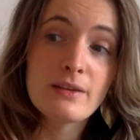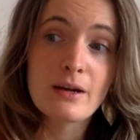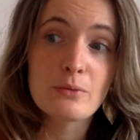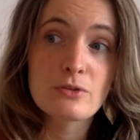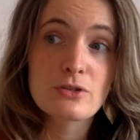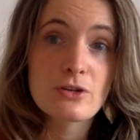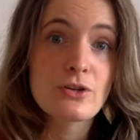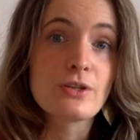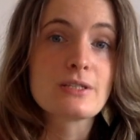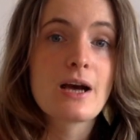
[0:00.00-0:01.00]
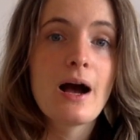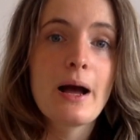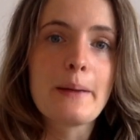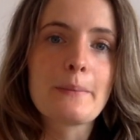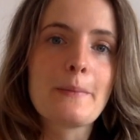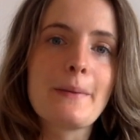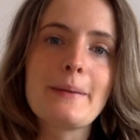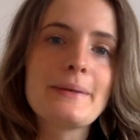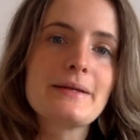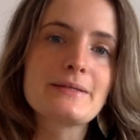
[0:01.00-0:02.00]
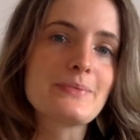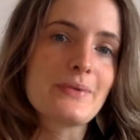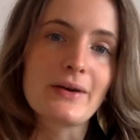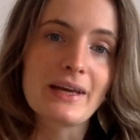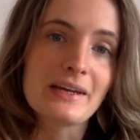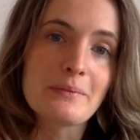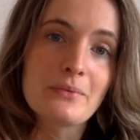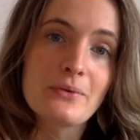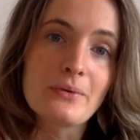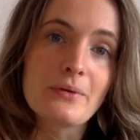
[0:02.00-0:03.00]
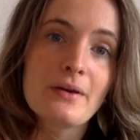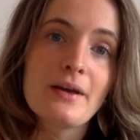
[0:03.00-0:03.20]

that was good at the time, but maybe doesn't work anymore.